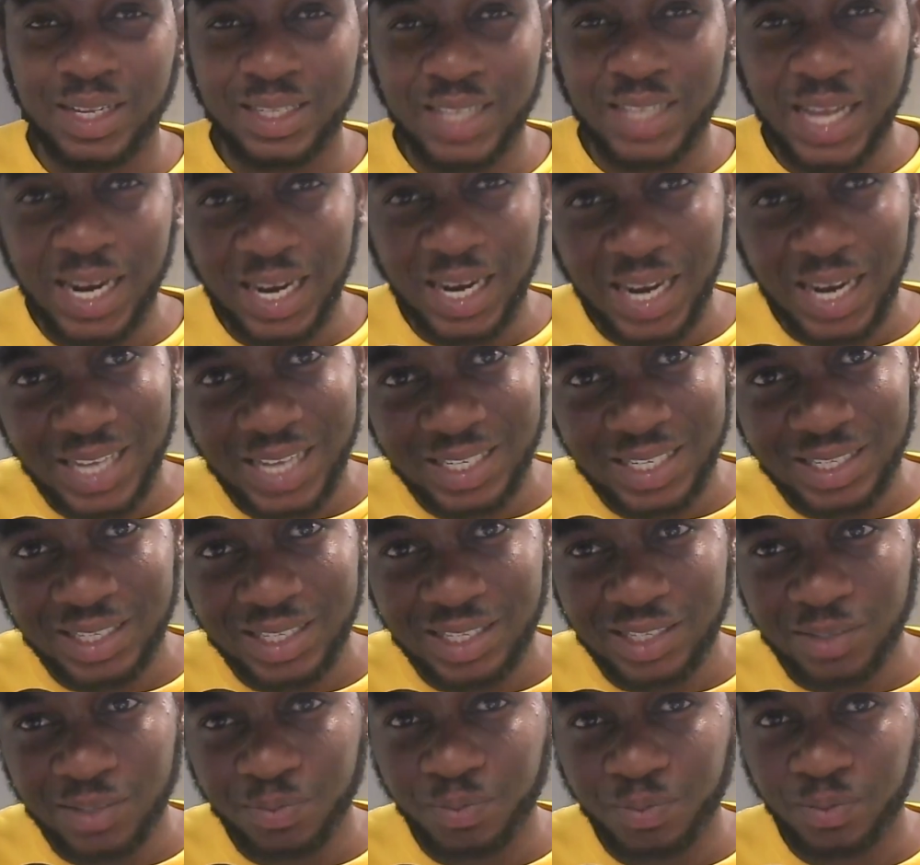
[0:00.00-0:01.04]
Then
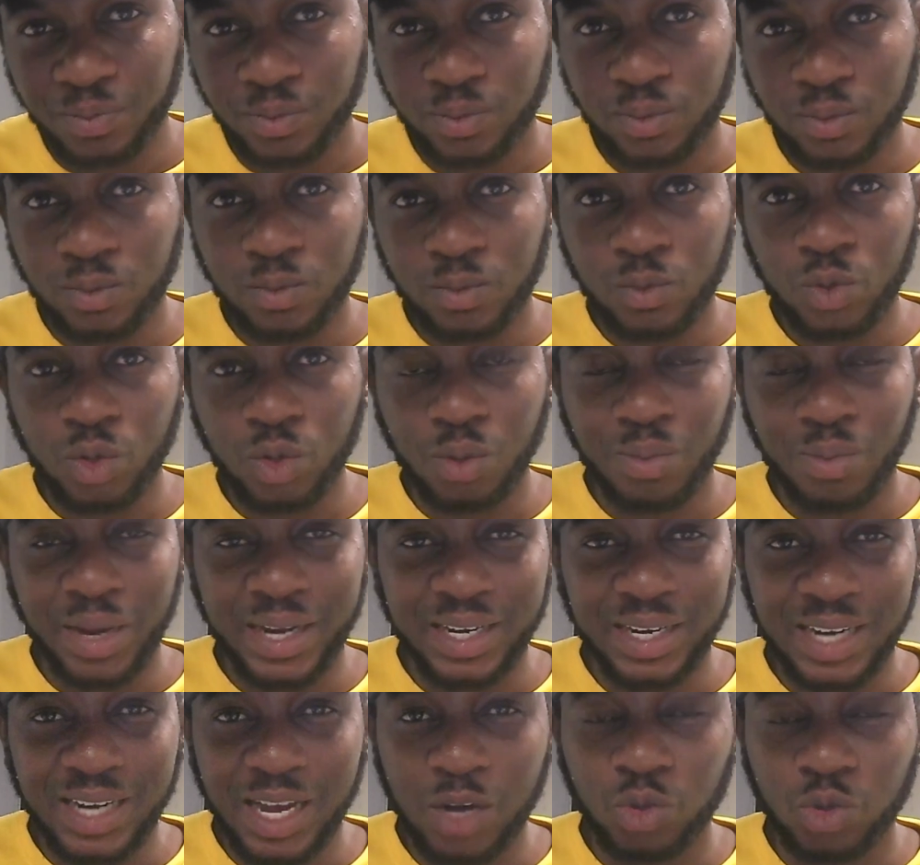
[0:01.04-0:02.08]
lastly, by
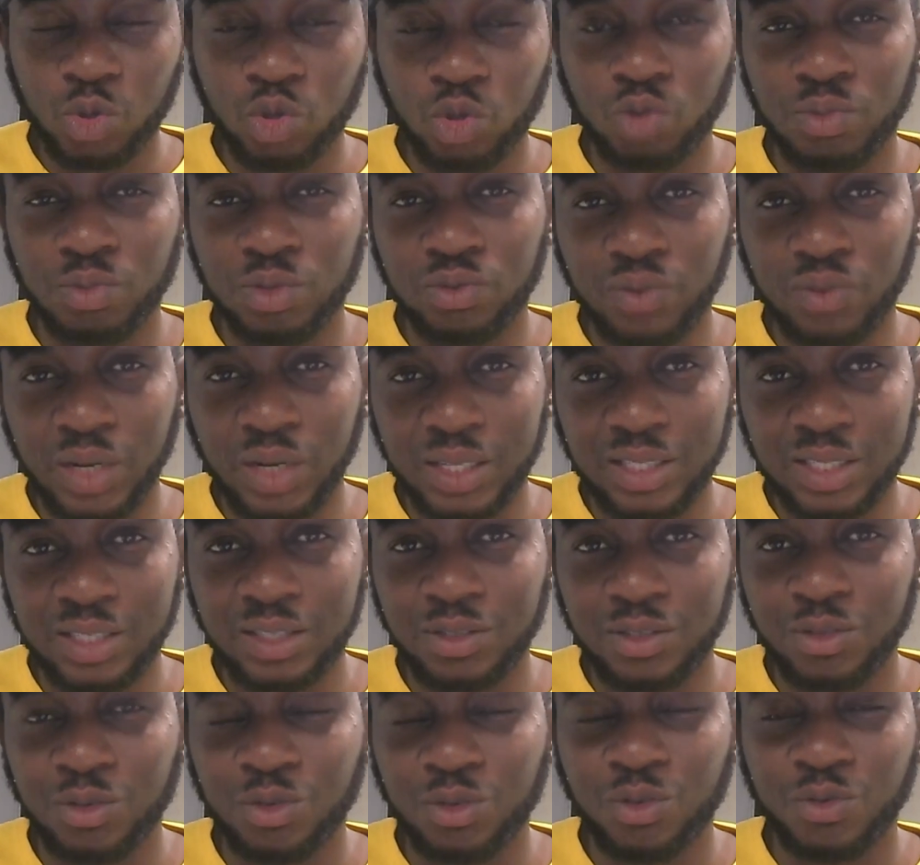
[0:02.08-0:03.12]
now you should be
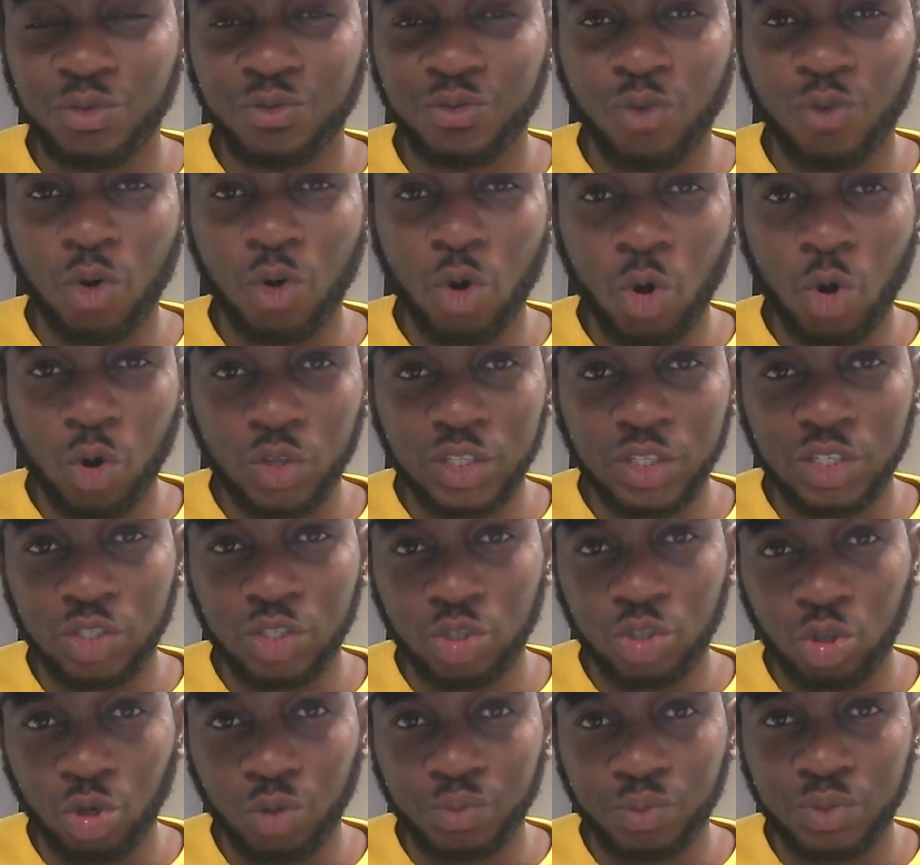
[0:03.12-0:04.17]
ready for all
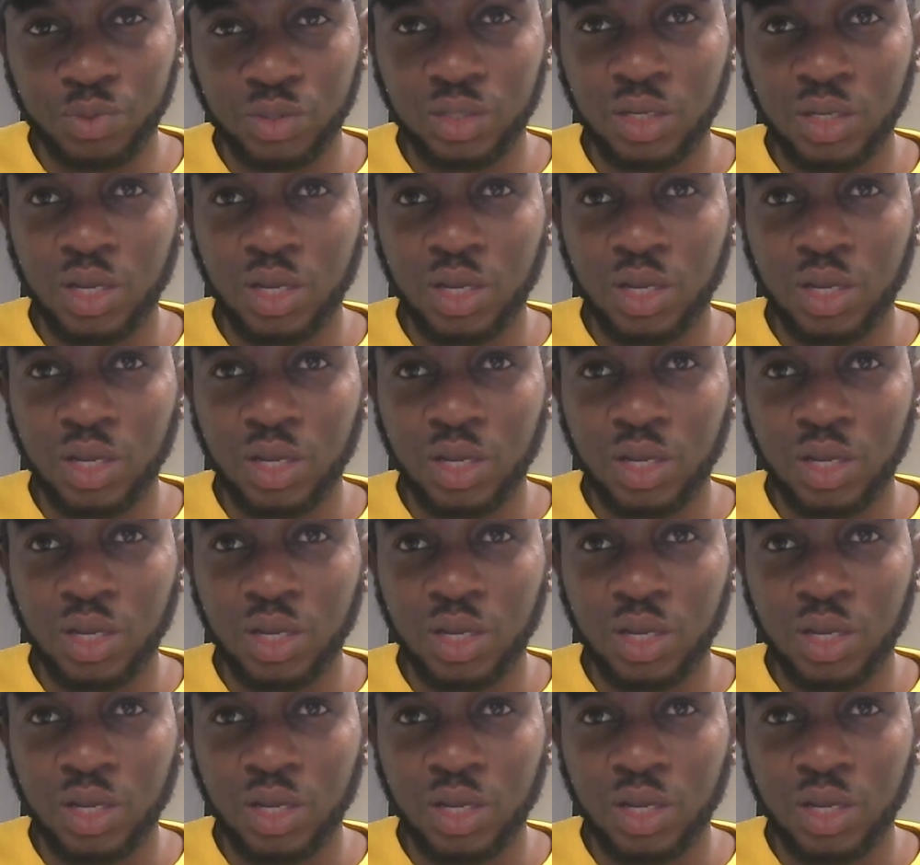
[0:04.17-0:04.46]
these jobs